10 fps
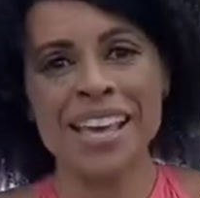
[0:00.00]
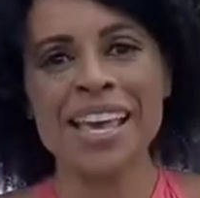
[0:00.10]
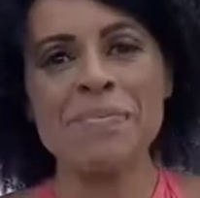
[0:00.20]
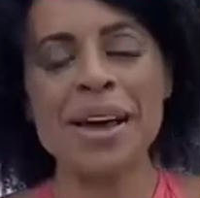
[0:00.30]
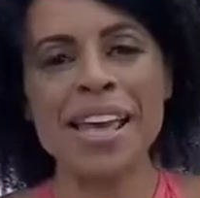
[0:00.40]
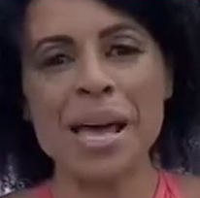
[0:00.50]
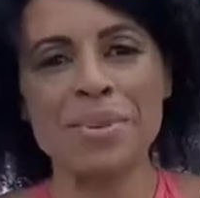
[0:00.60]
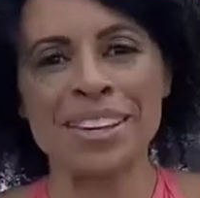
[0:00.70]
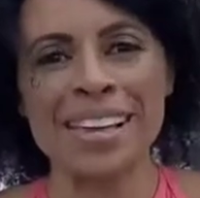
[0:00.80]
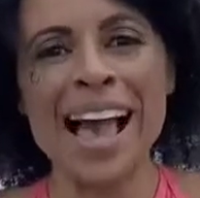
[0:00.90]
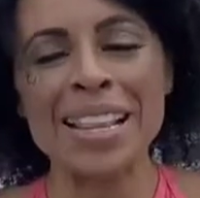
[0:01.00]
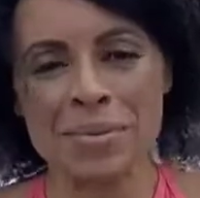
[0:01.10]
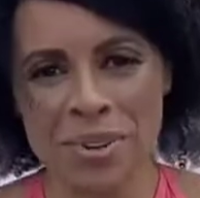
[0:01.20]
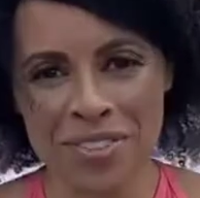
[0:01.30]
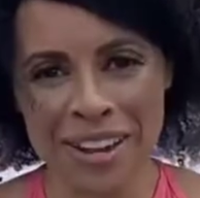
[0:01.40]
In Miami, Ali
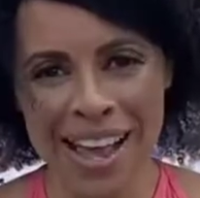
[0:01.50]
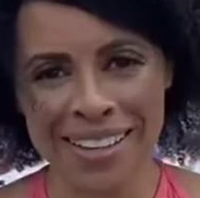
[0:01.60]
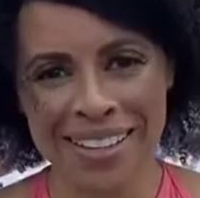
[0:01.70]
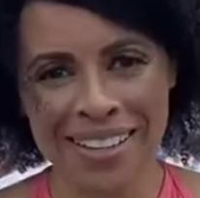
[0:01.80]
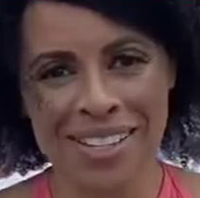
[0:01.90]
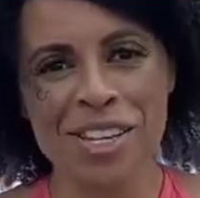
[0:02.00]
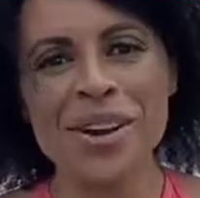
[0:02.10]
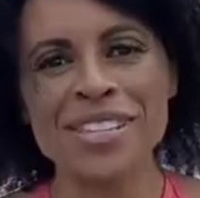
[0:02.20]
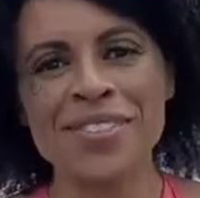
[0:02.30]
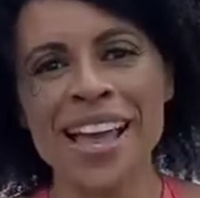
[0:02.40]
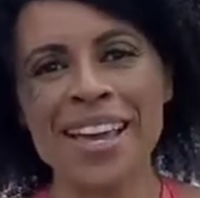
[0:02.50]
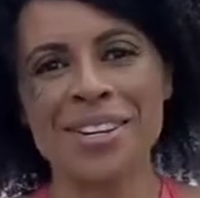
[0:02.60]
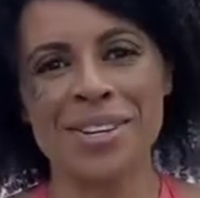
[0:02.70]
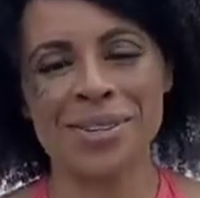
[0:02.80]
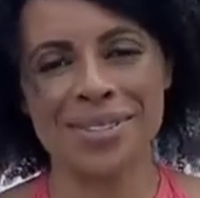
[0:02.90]
Bornvanak, USVI
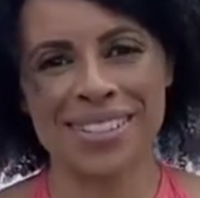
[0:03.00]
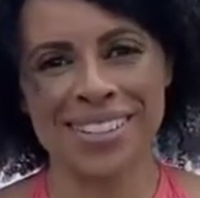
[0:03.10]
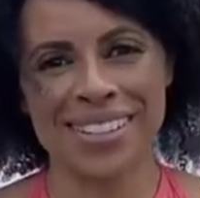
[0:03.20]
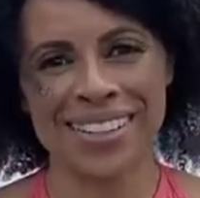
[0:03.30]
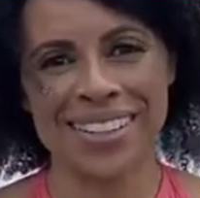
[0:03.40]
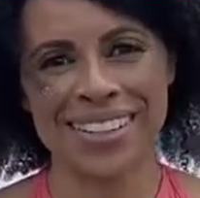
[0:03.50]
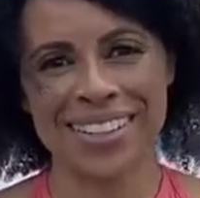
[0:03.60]
News.